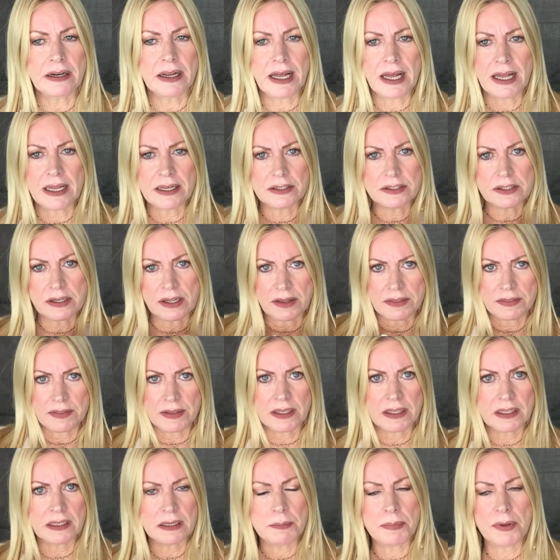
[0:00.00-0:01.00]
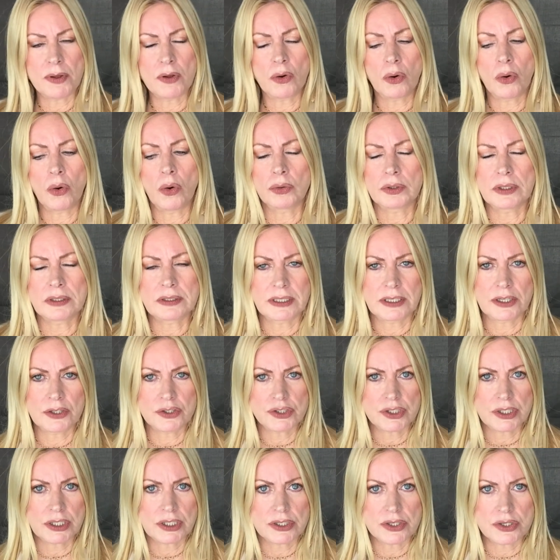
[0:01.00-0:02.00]
and thinking about all the things you
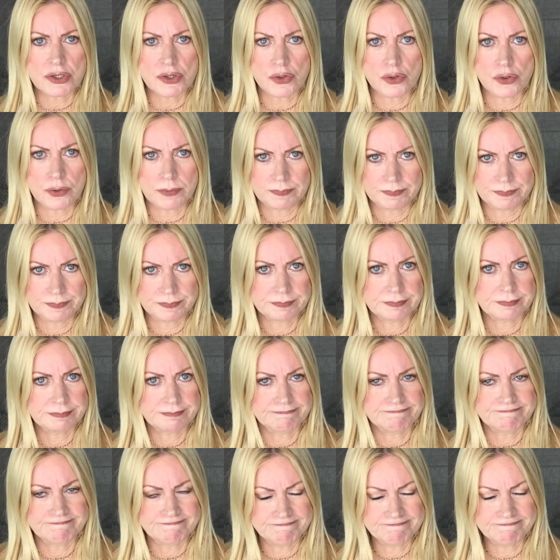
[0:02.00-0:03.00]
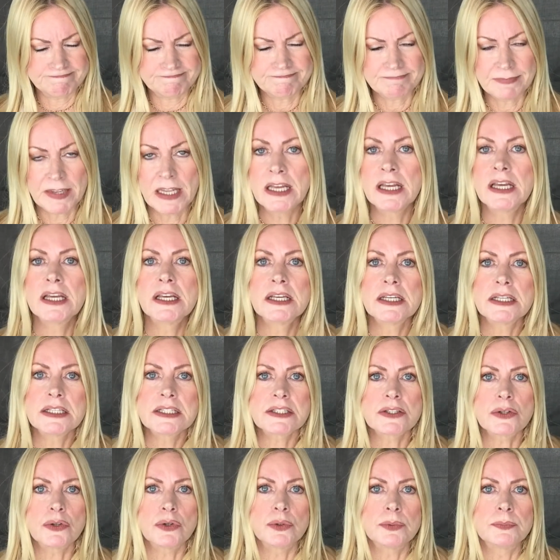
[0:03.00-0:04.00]
can do.
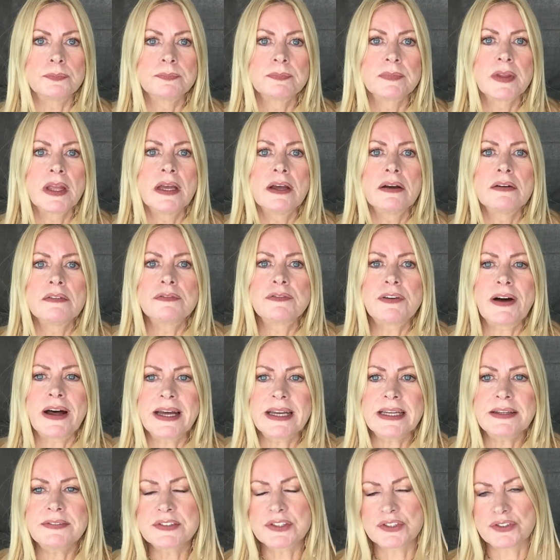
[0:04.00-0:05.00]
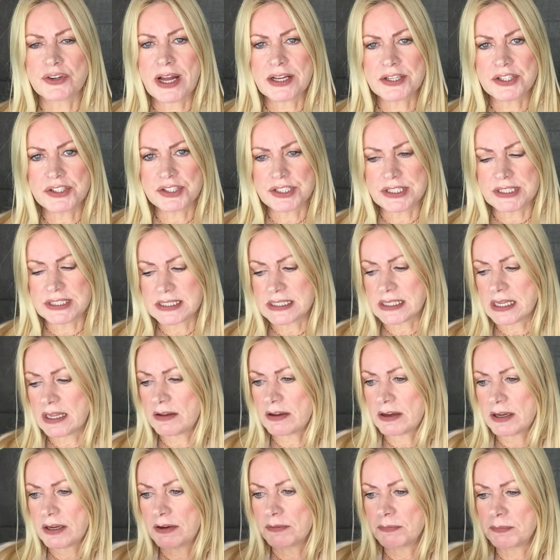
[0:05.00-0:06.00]
So 5 strategies.
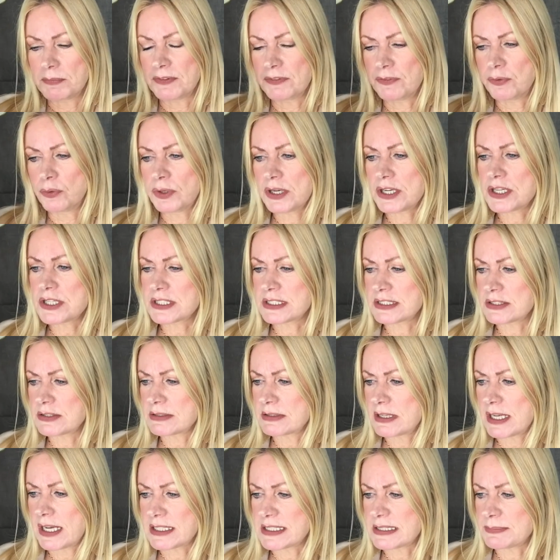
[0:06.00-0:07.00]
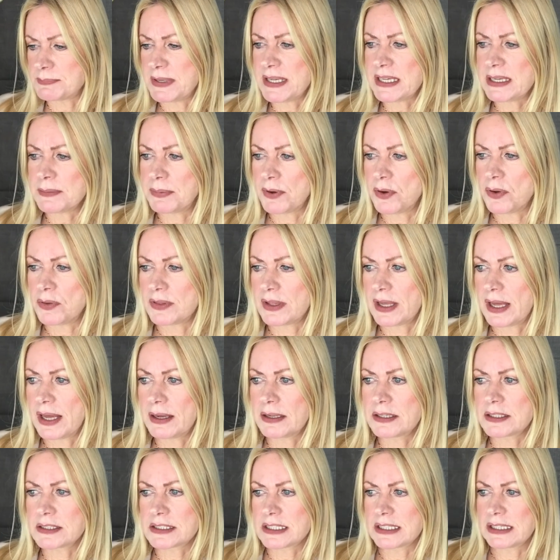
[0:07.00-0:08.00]
Before I speak about
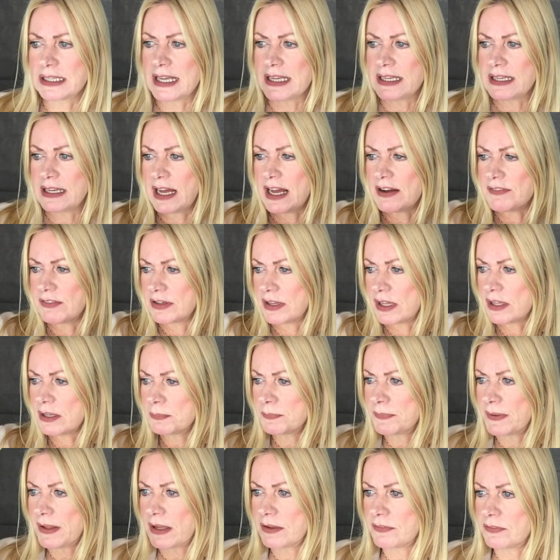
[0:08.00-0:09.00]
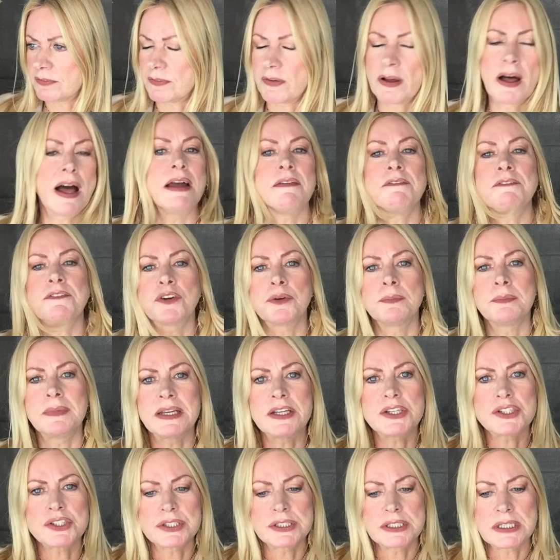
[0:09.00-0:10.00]
that, to let you have another bit of
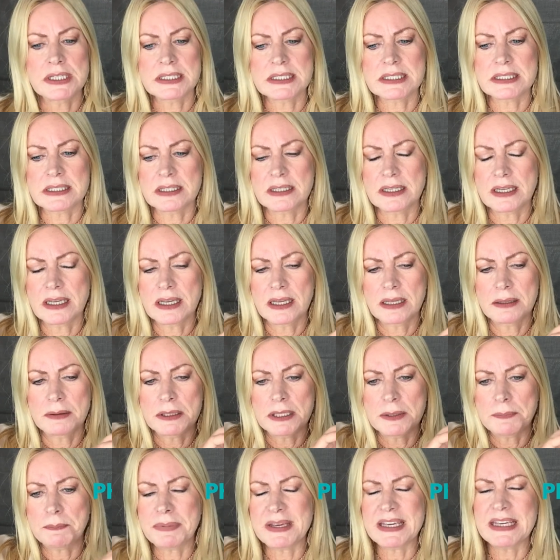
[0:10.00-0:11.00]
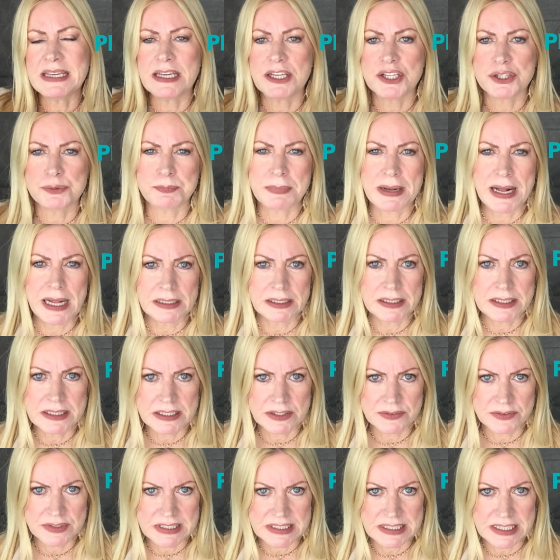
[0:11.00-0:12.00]
information, is that the pH balance
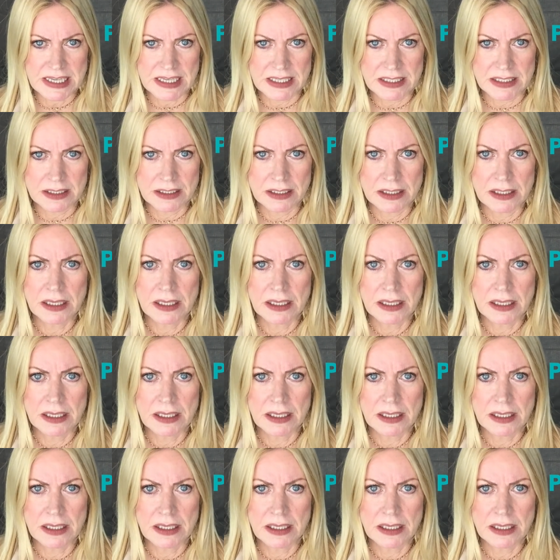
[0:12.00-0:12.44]
of skin,